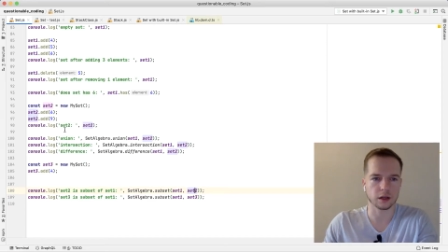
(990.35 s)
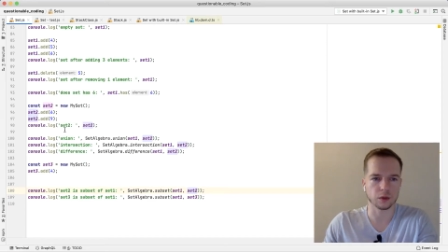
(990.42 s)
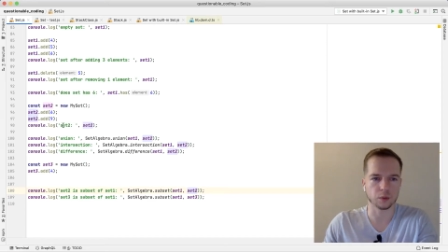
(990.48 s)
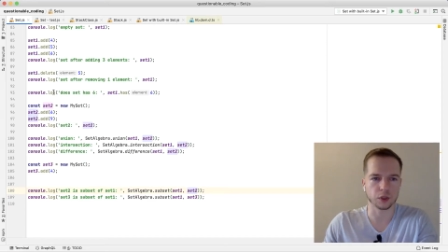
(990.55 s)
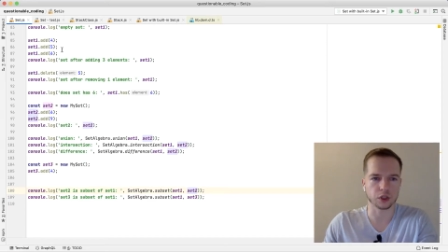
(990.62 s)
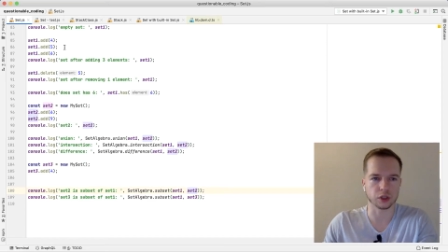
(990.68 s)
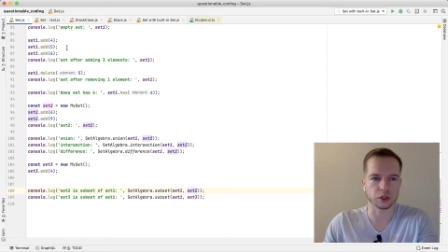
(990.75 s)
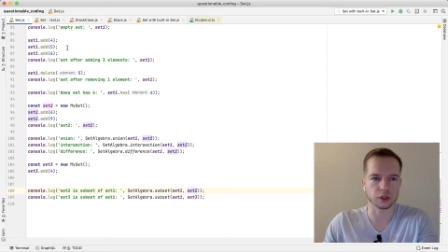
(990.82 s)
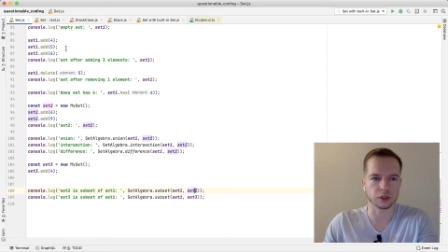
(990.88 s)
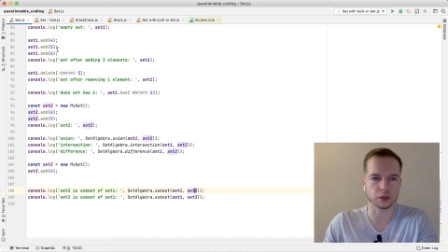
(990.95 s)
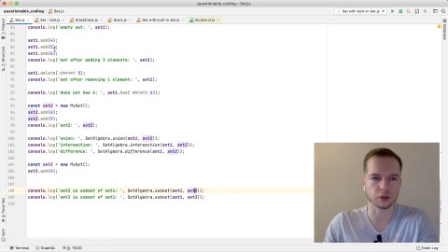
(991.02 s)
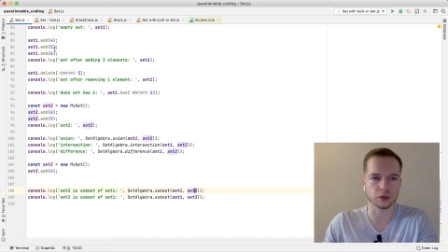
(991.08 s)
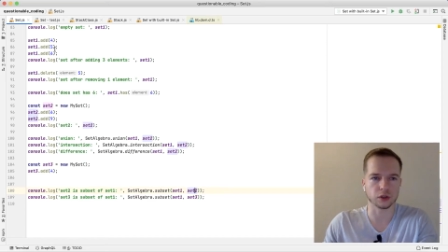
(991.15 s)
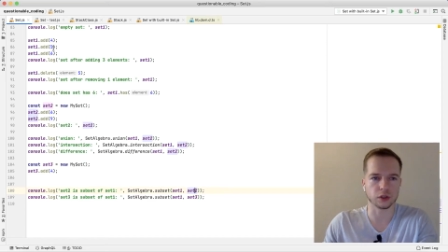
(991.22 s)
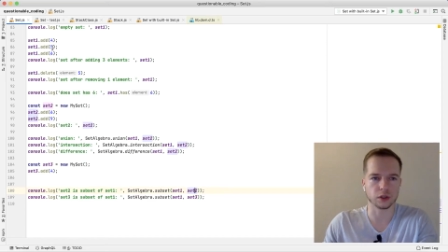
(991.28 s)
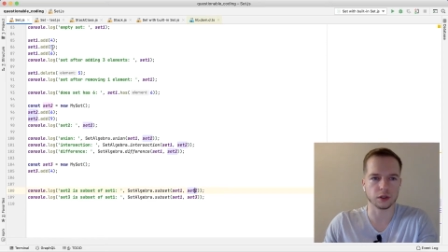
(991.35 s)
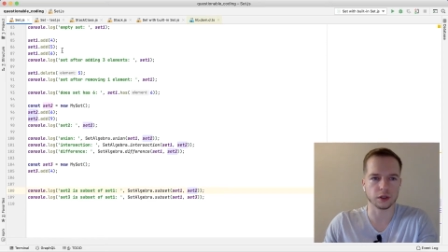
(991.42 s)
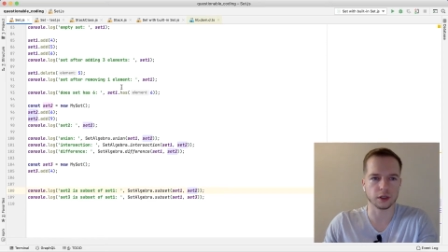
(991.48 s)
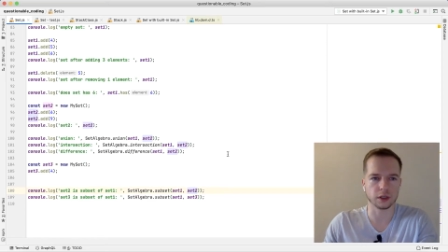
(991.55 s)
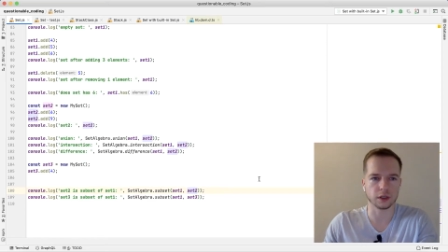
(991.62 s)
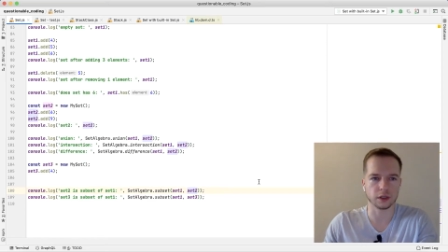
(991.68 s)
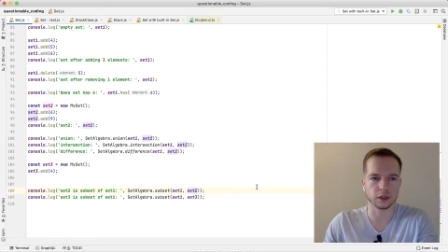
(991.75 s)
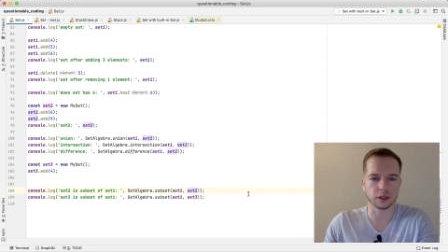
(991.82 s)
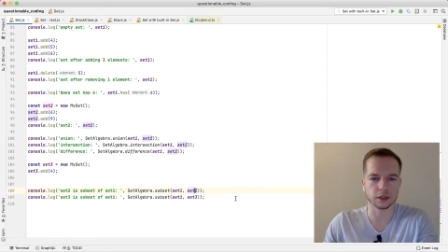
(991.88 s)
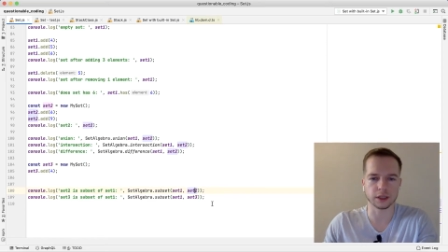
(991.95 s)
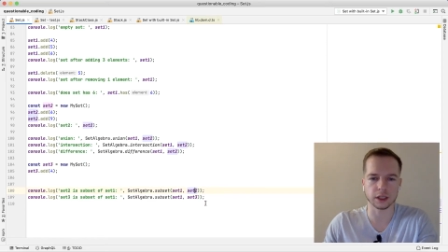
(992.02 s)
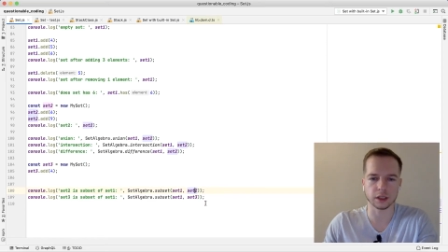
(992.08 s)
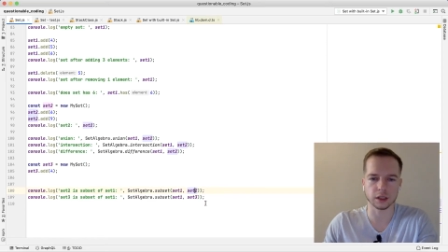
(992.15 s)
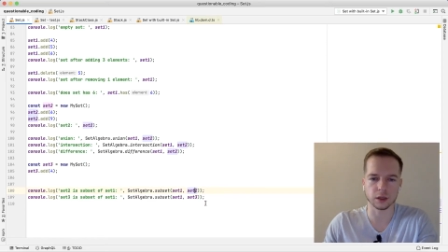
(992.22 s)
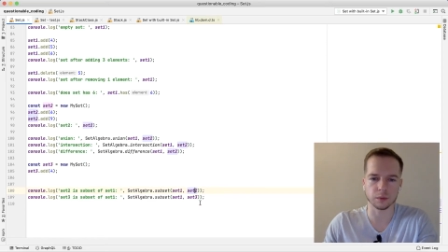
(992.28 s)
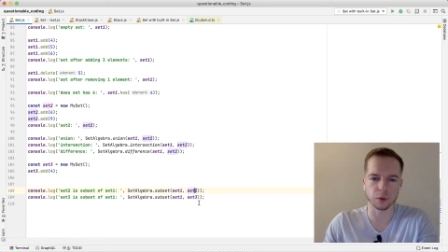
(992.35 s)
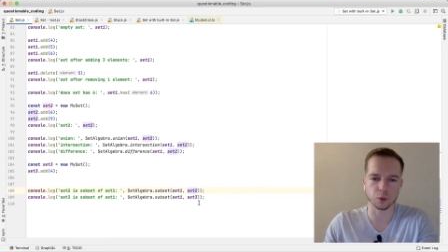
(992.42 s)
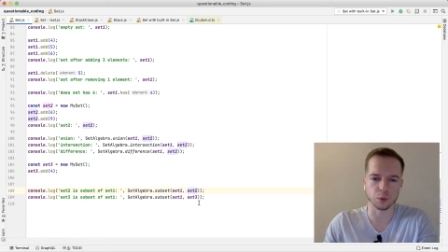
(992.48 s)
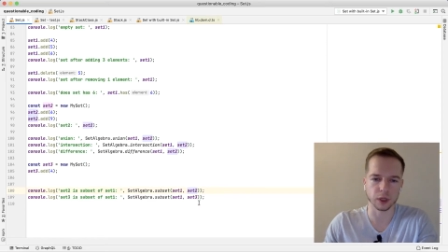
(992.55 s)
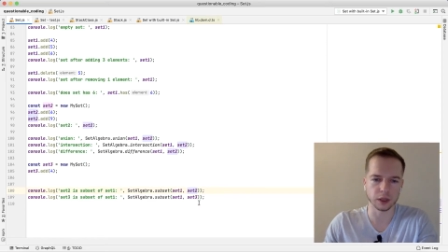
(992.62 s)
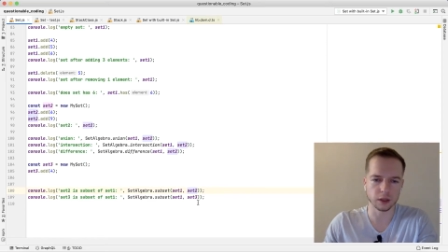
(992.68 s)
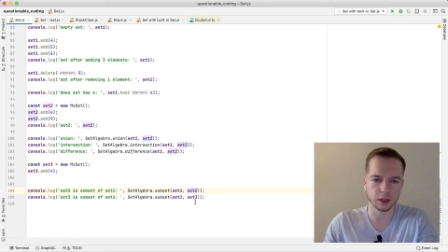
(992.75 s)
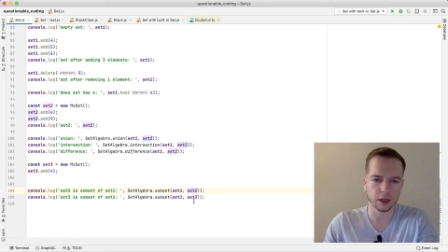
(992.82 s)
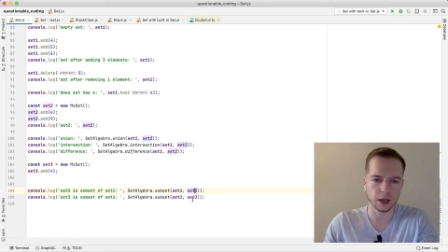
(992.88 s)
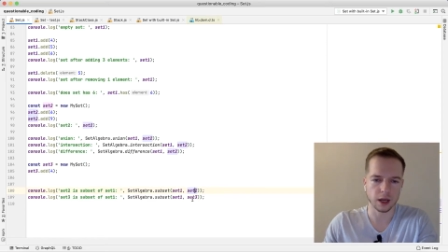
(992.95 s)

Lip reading: which is not in set number 1.